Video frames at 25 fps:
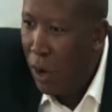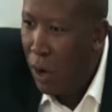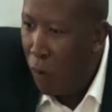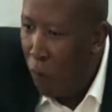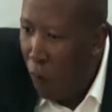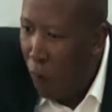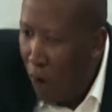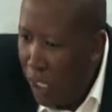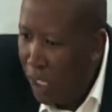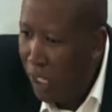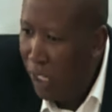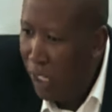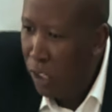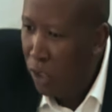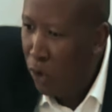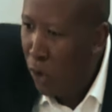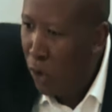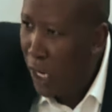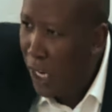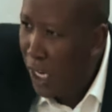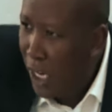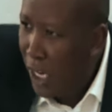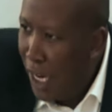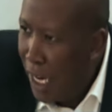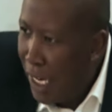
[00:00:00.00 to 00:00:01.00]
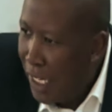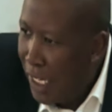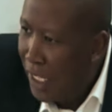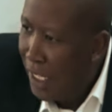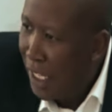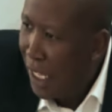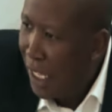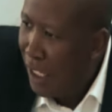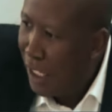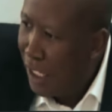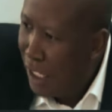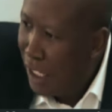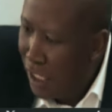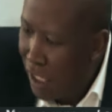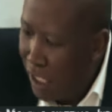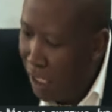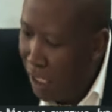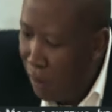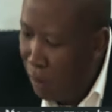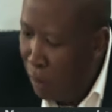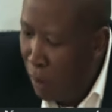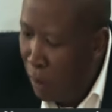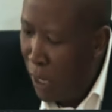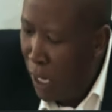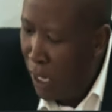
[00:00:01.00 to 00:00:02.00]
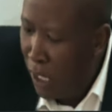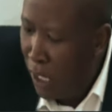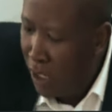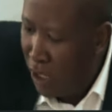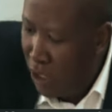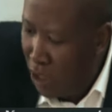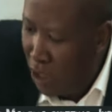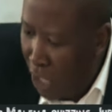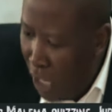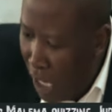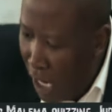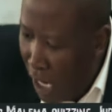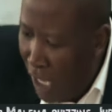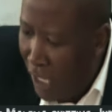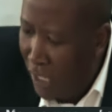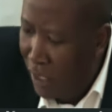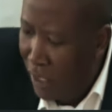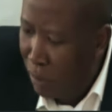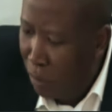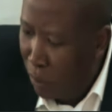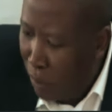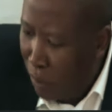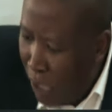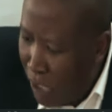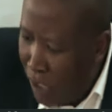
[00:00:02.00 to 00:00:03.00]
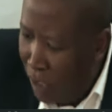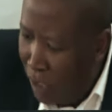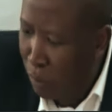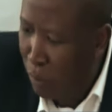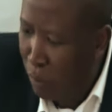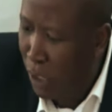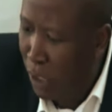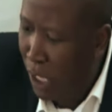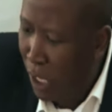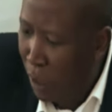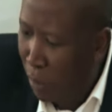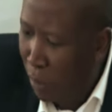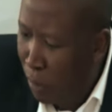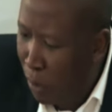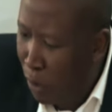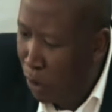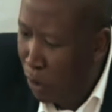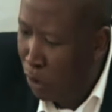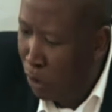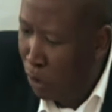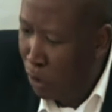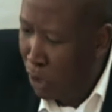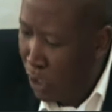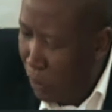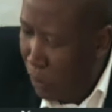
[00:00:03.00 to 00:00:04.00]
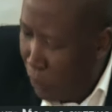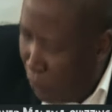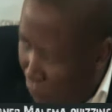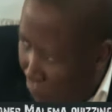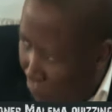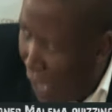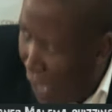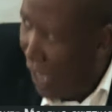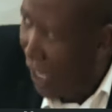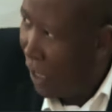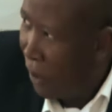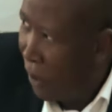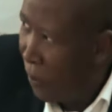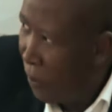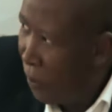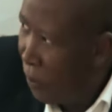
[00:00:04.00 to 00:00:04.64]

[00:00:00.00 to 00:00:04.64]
What is your relationship? A judge must be able to define.